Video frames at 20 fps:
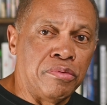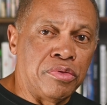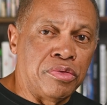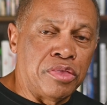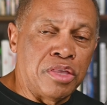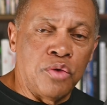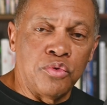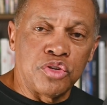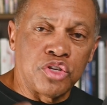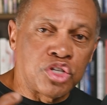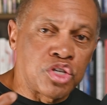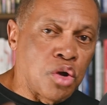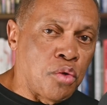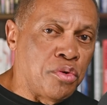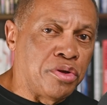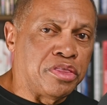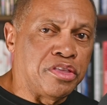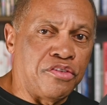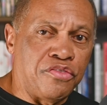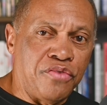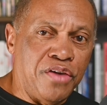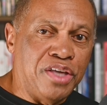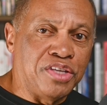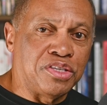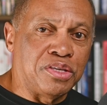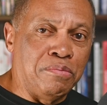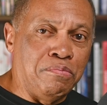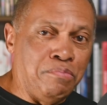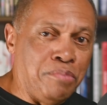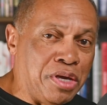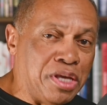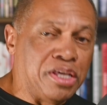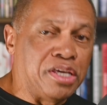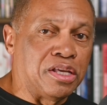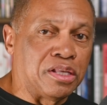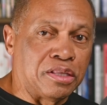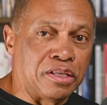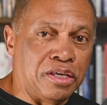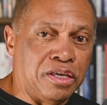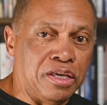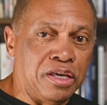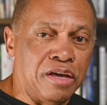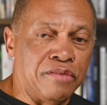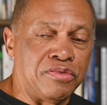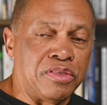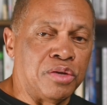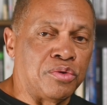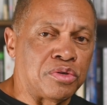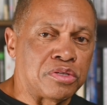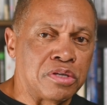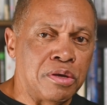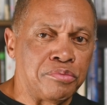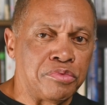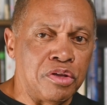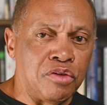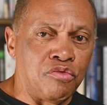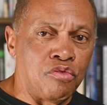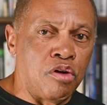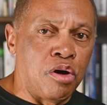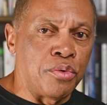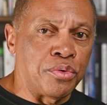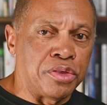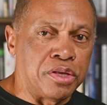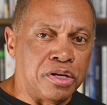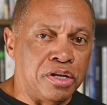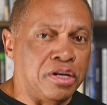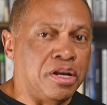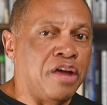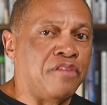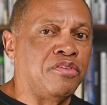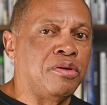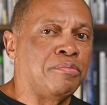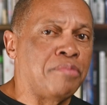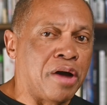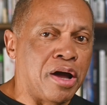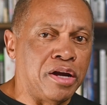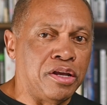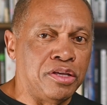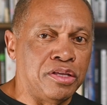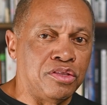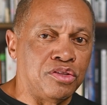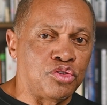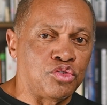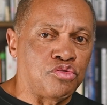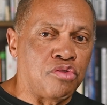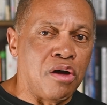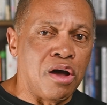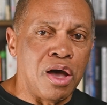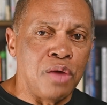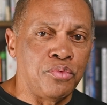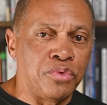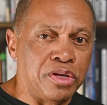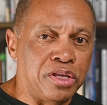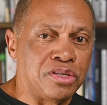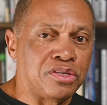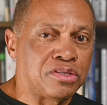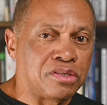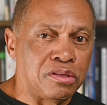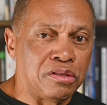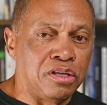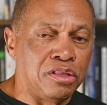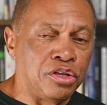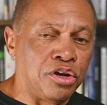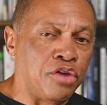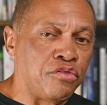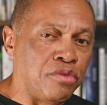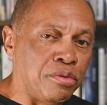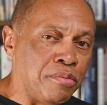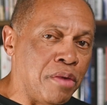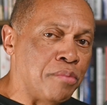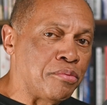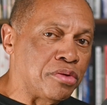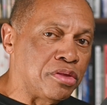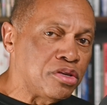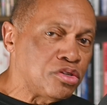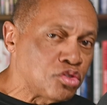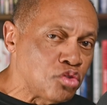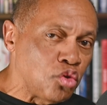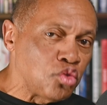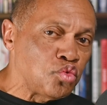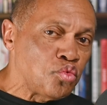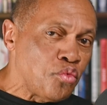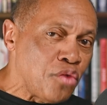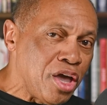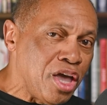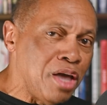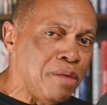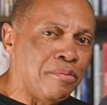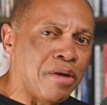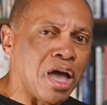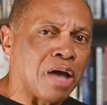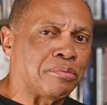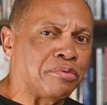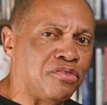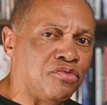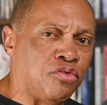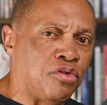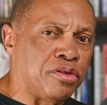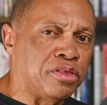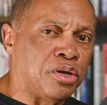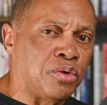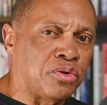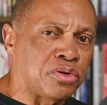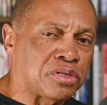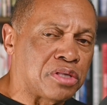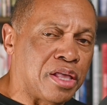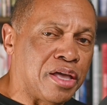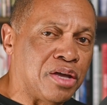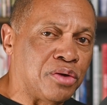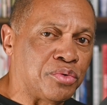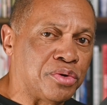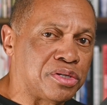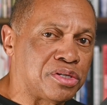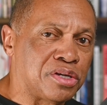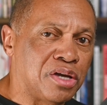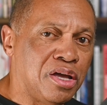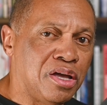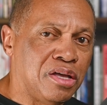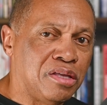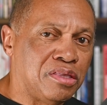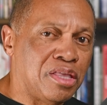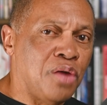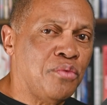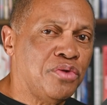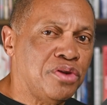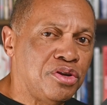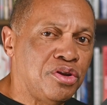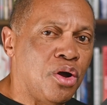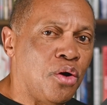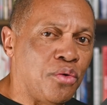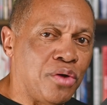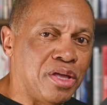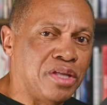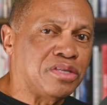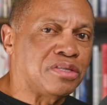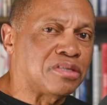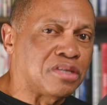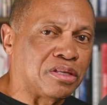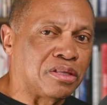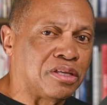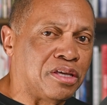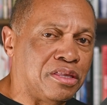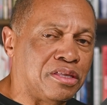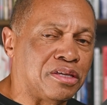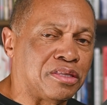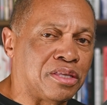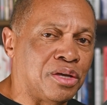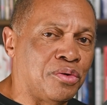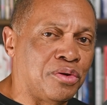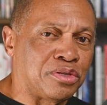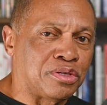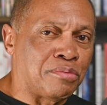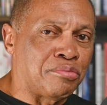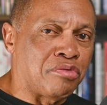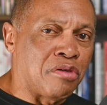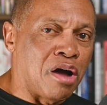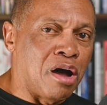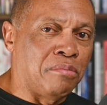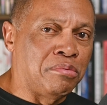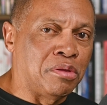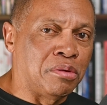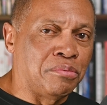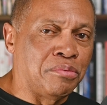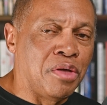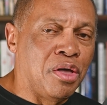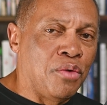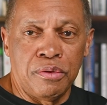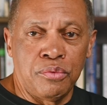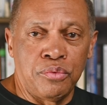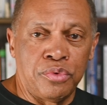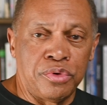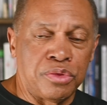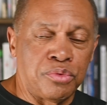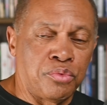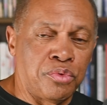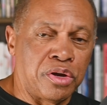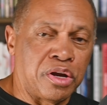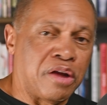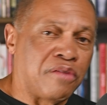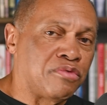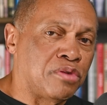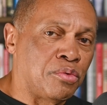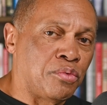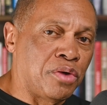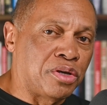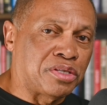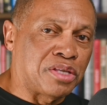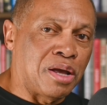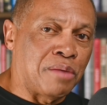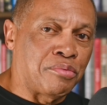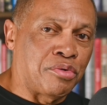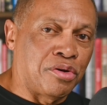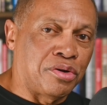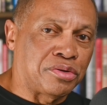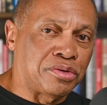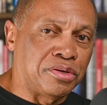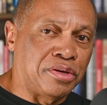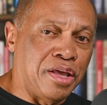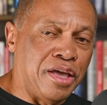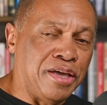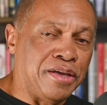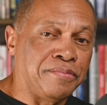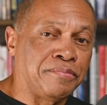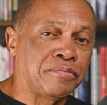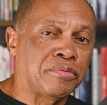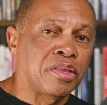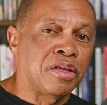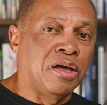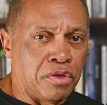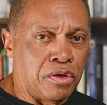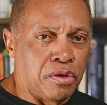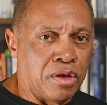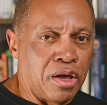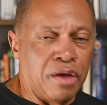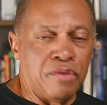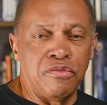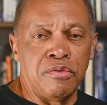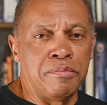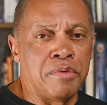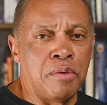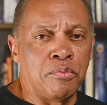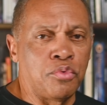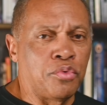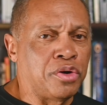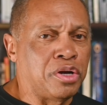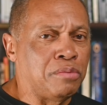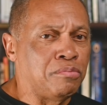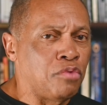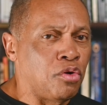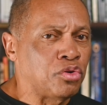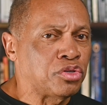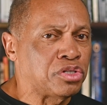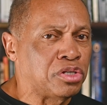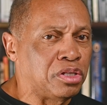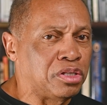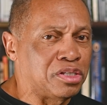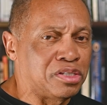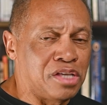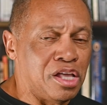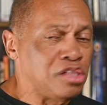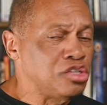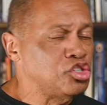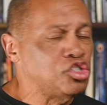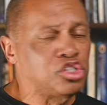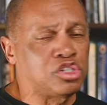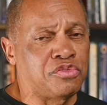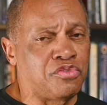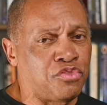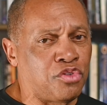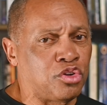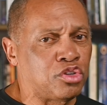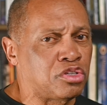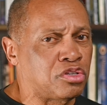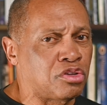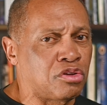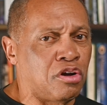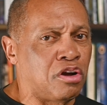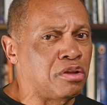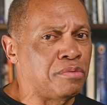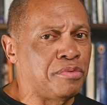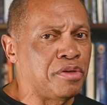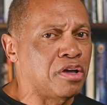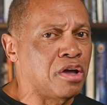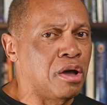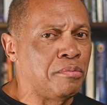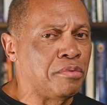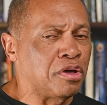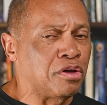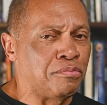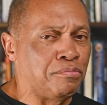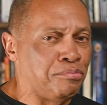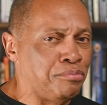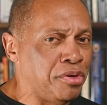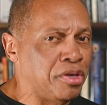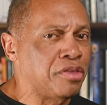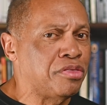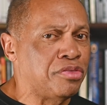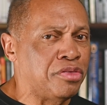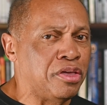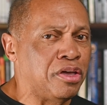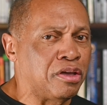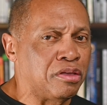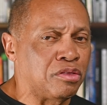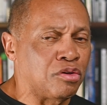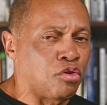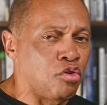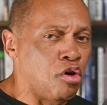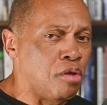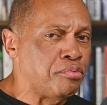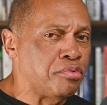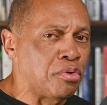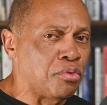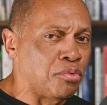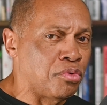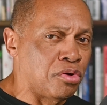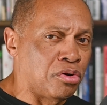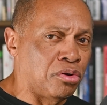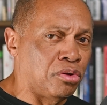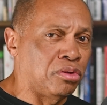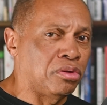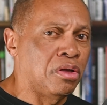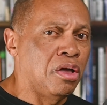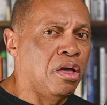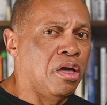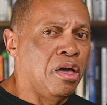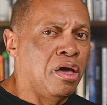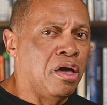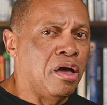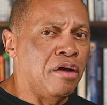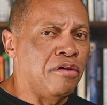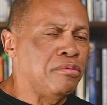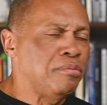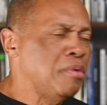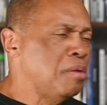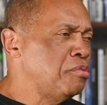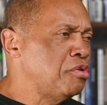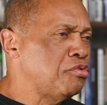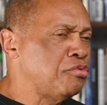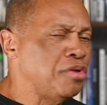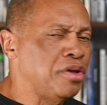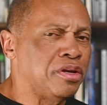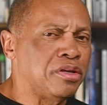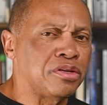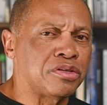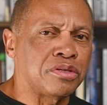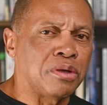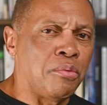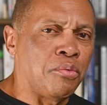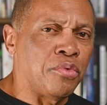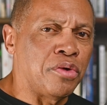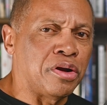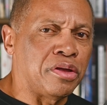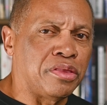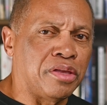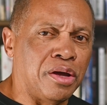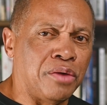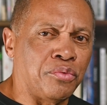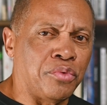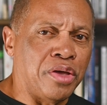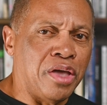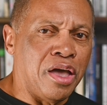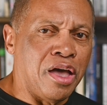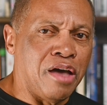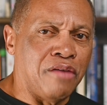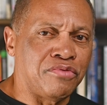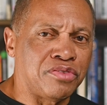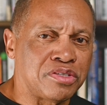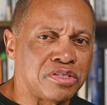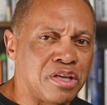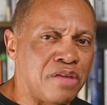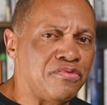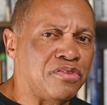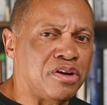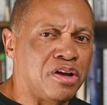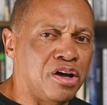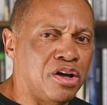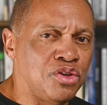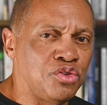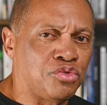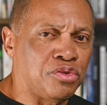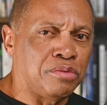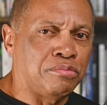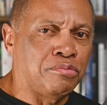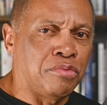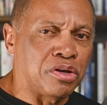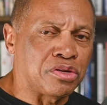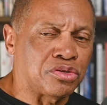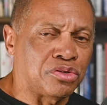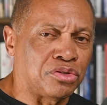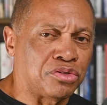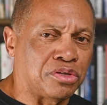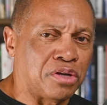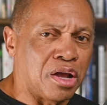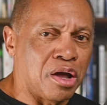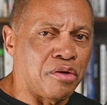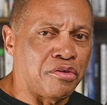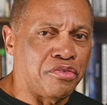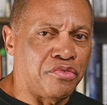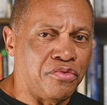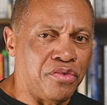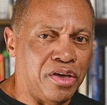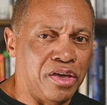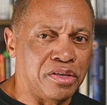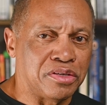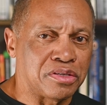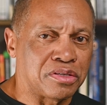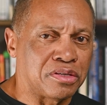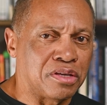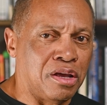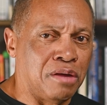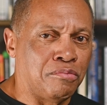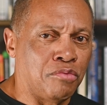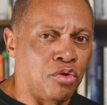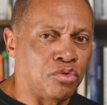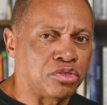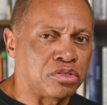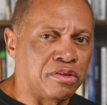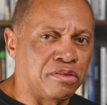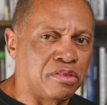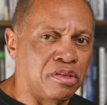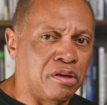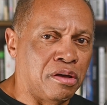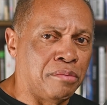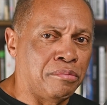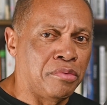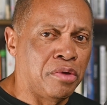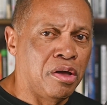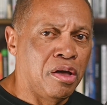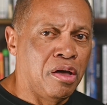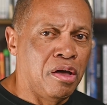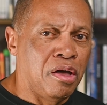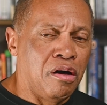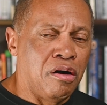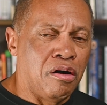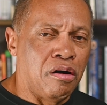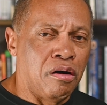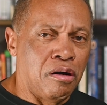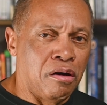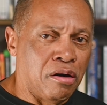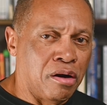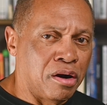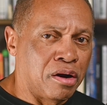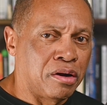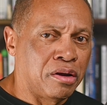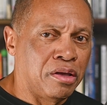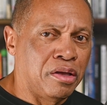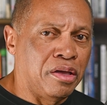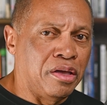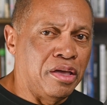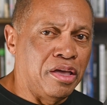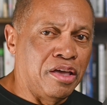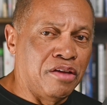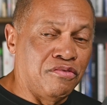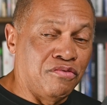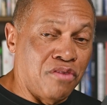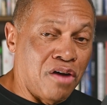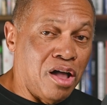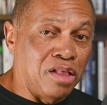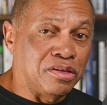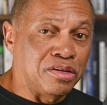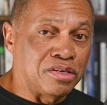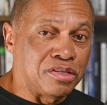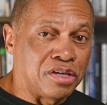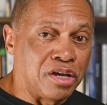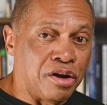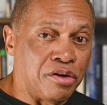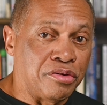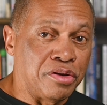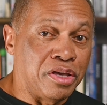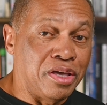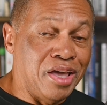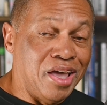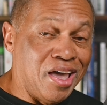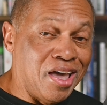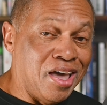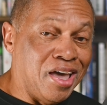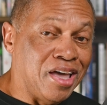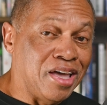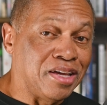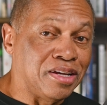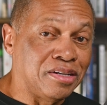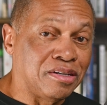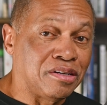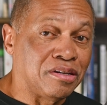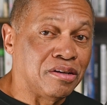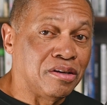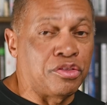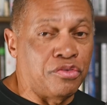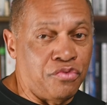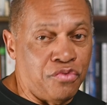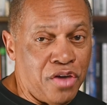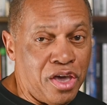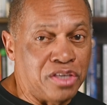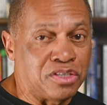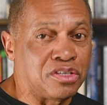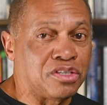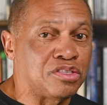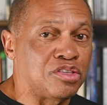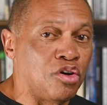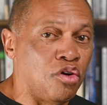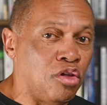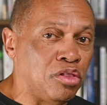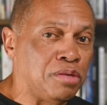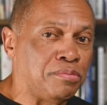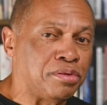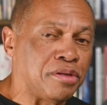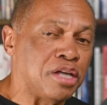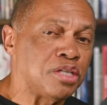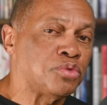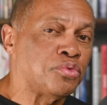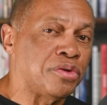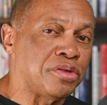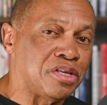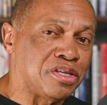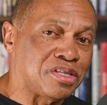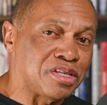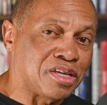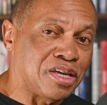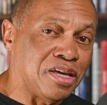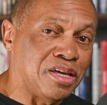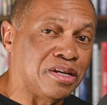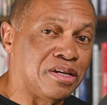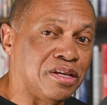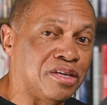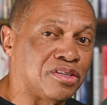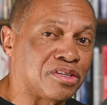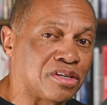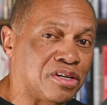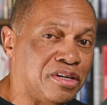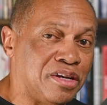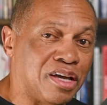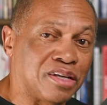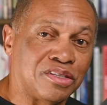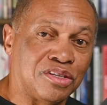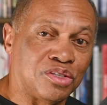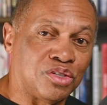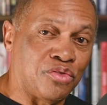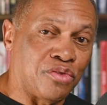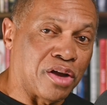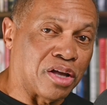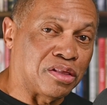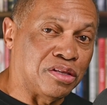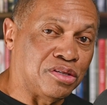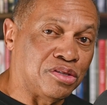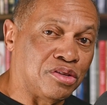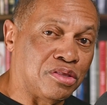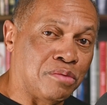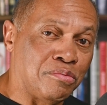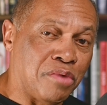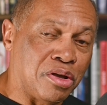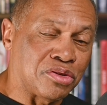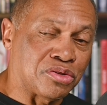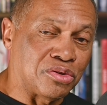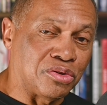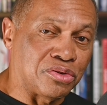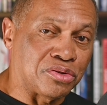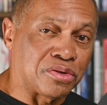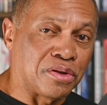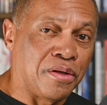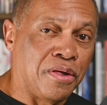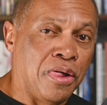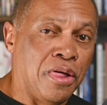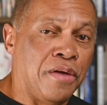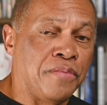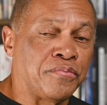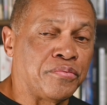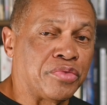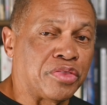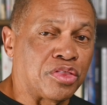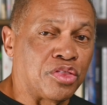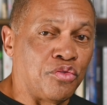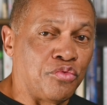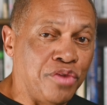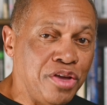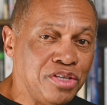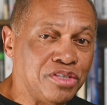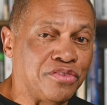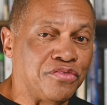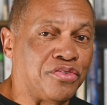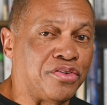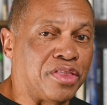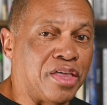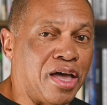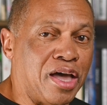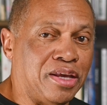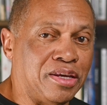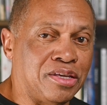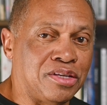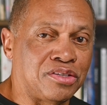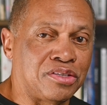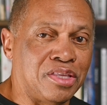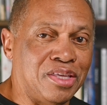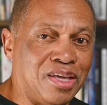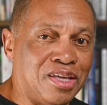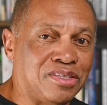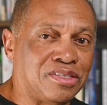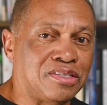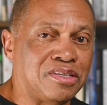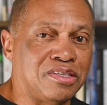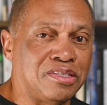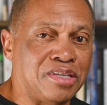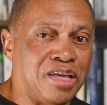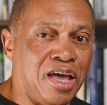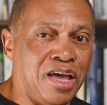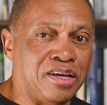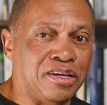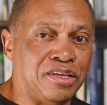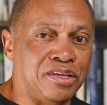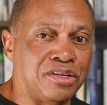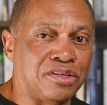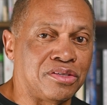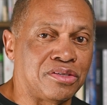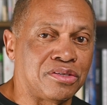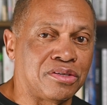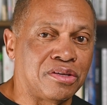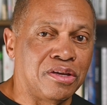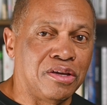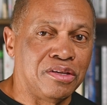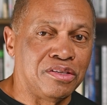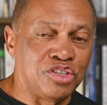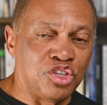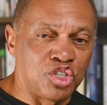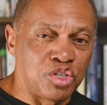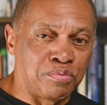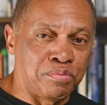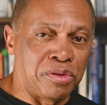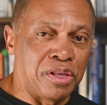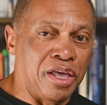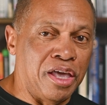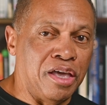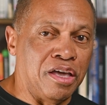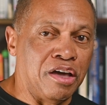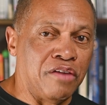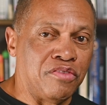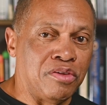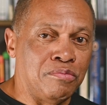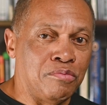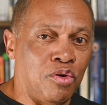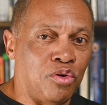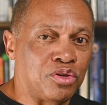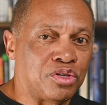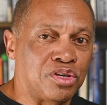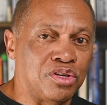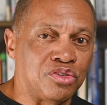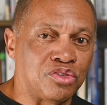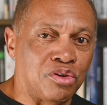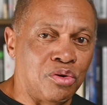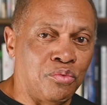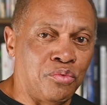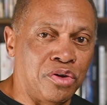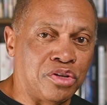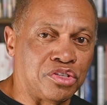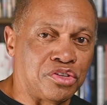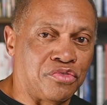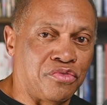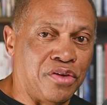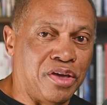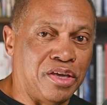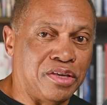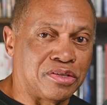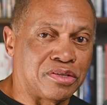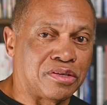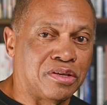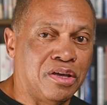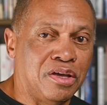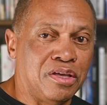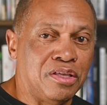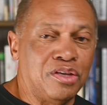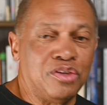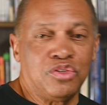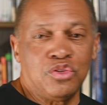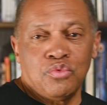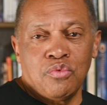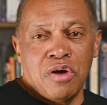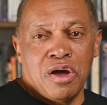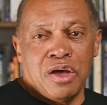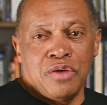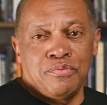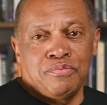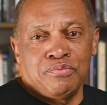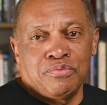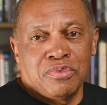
it would show on their face immediately if there was something wrong with it, and everybody in the tribe would instantly learn. Remember, this goes way back before there was language. They would know instantly that there was a problem with whatever it was that person ate. I remember when emotional intelligence first started becoming a big thing in the corporate world, I remember reading somewhere that we have 700 muscles in our face, and most of them are involuntary, and the face is the only place where the skin is connected directly to the muscles. The reason for that is the instantaneous display of emotions on one's face. This is why